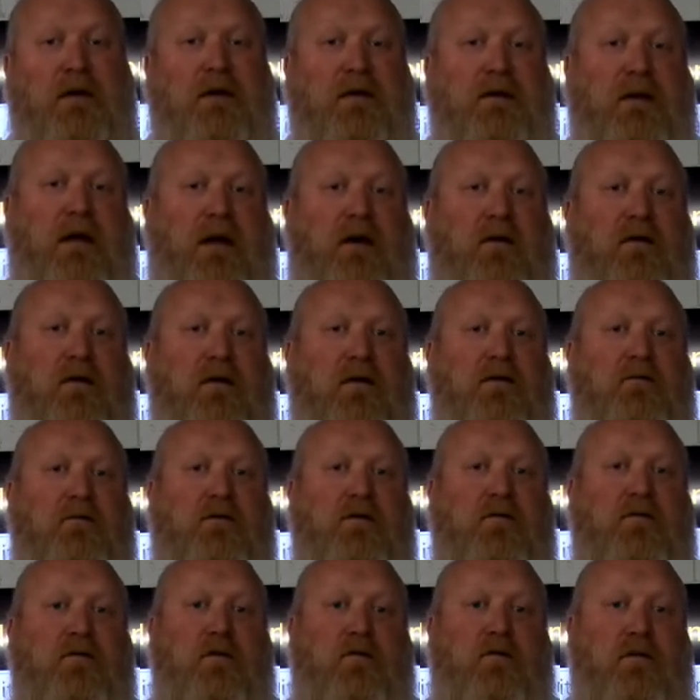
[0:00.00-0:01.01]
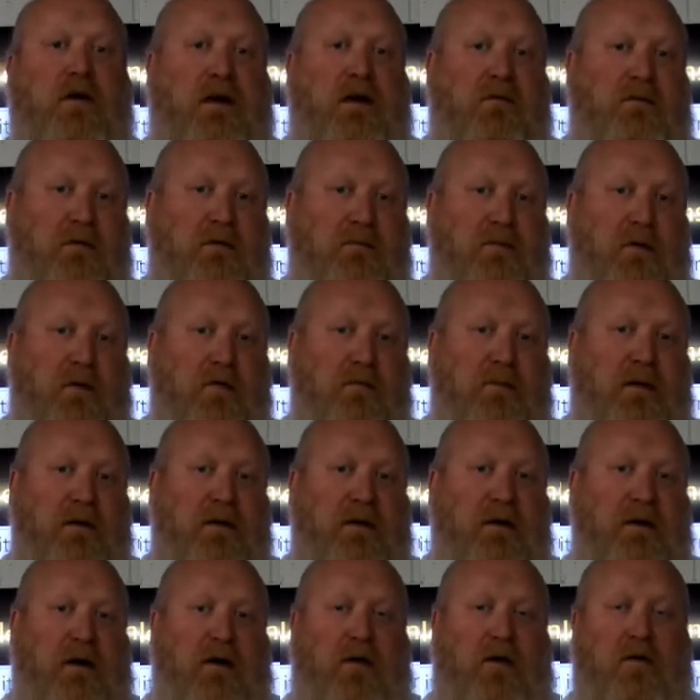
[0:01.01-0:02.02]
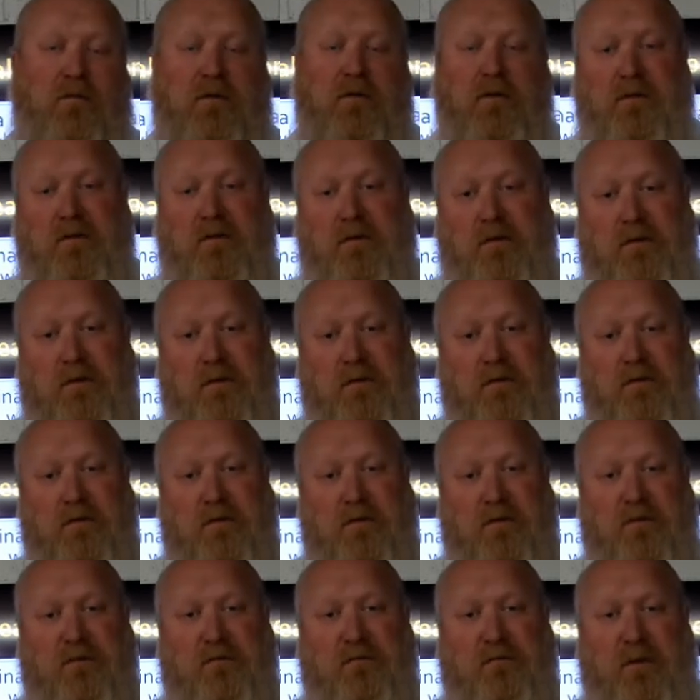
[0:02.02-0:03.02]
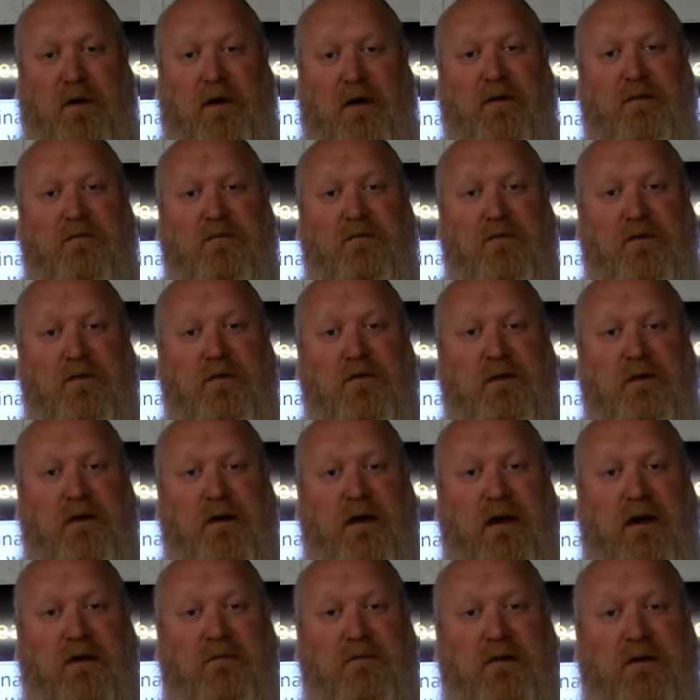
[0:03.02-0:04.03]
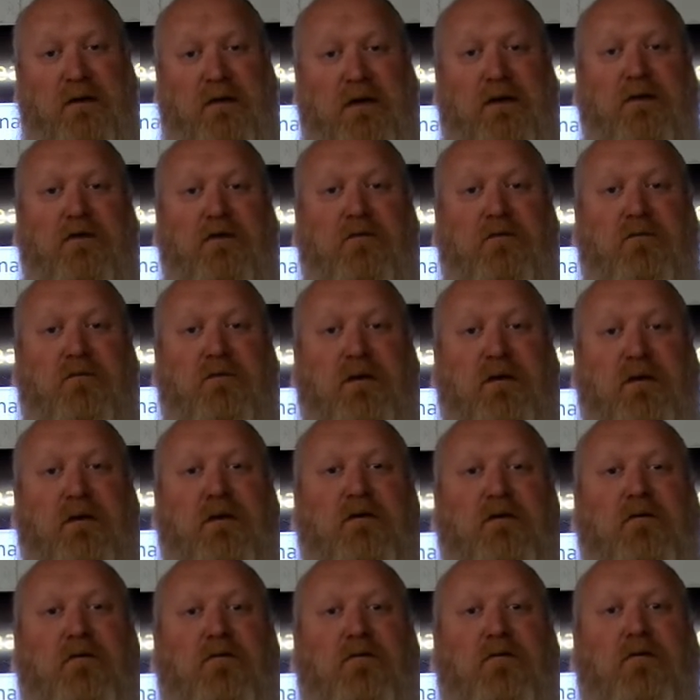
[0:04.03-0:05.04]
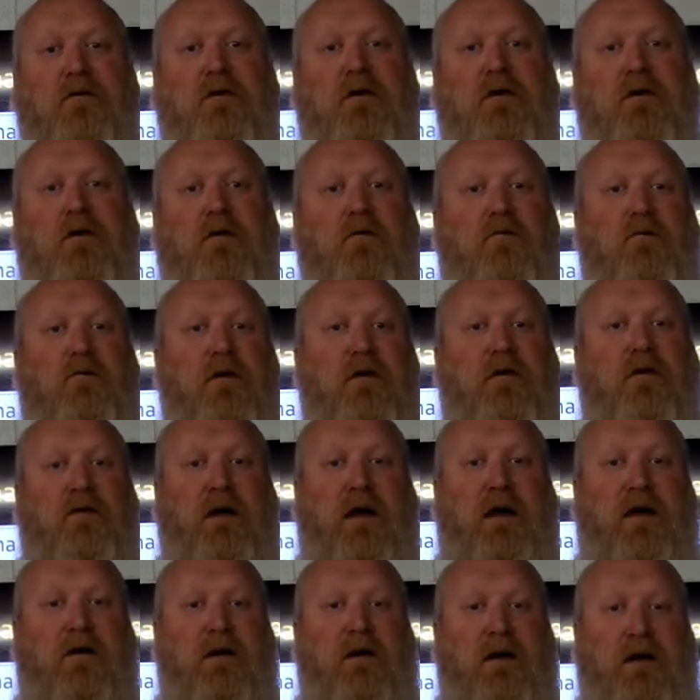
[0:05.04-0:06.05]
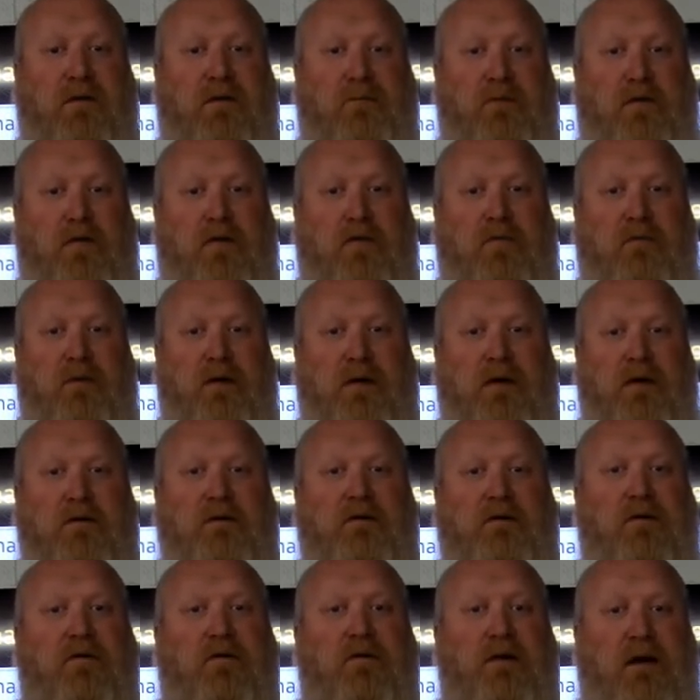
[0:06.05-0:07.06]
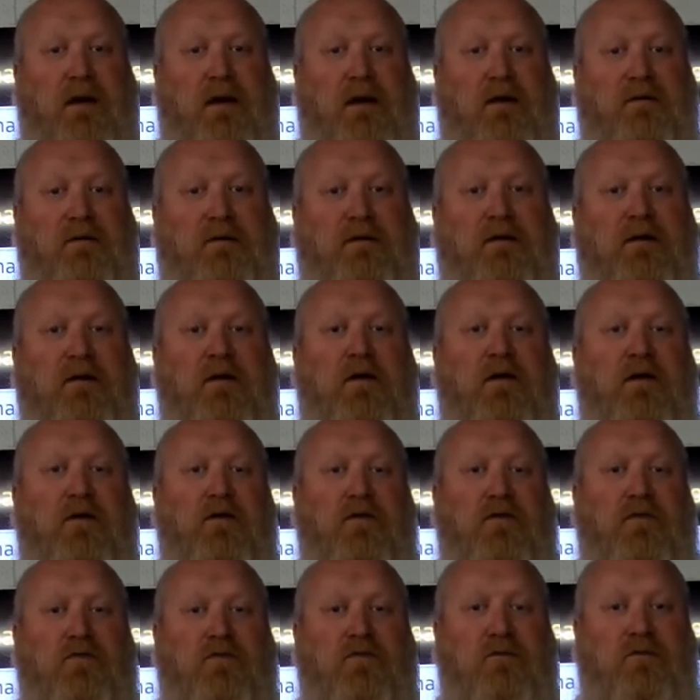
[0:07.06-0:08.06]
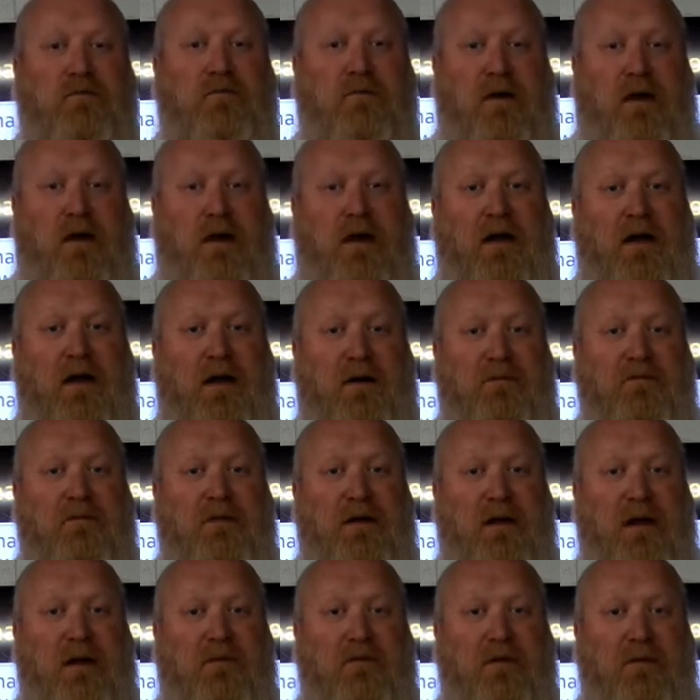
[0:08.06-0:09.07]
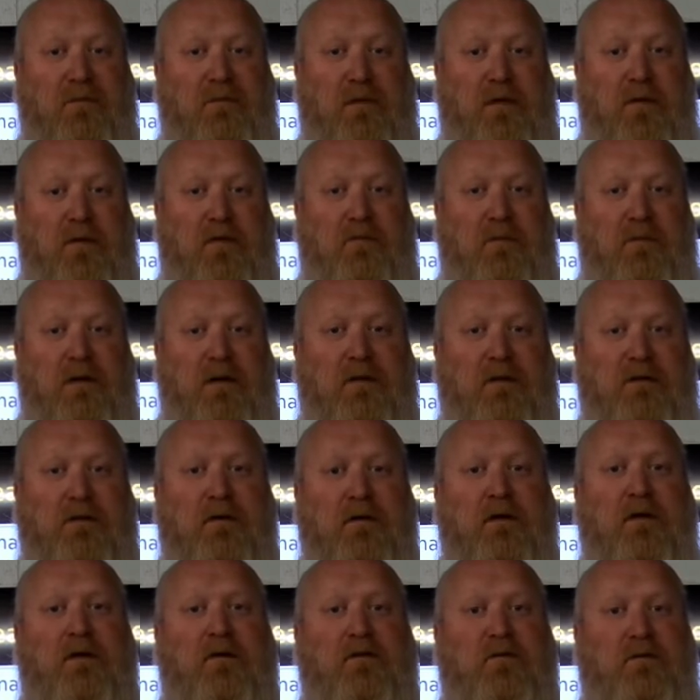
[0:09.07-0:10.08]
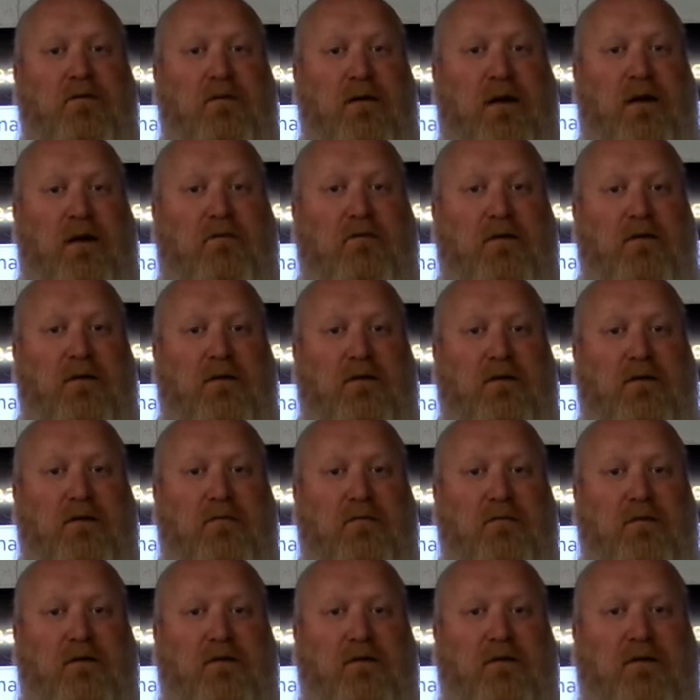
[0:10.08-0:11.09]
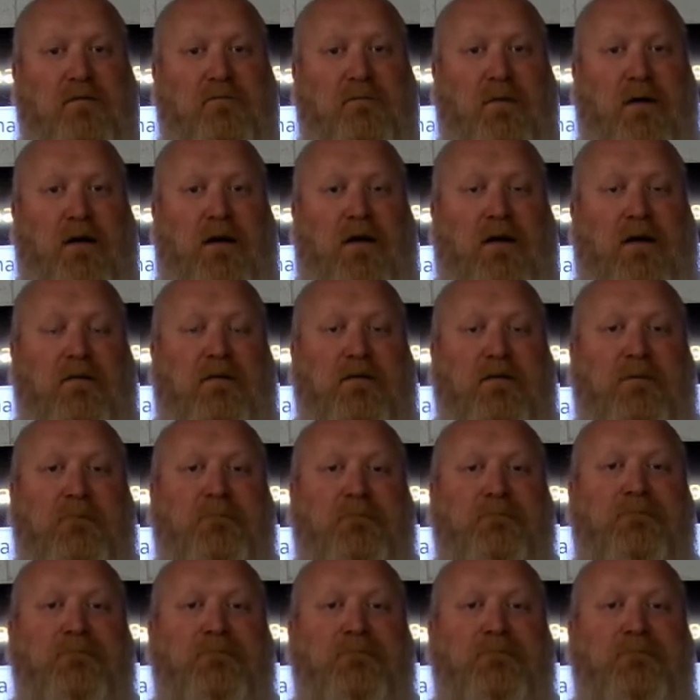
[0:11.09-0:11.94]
Now, if you don't have a permit at all, there are spots where you can have it in your vehicle without a permit. So yes, you do not have to have a permit to have it in some of these spots.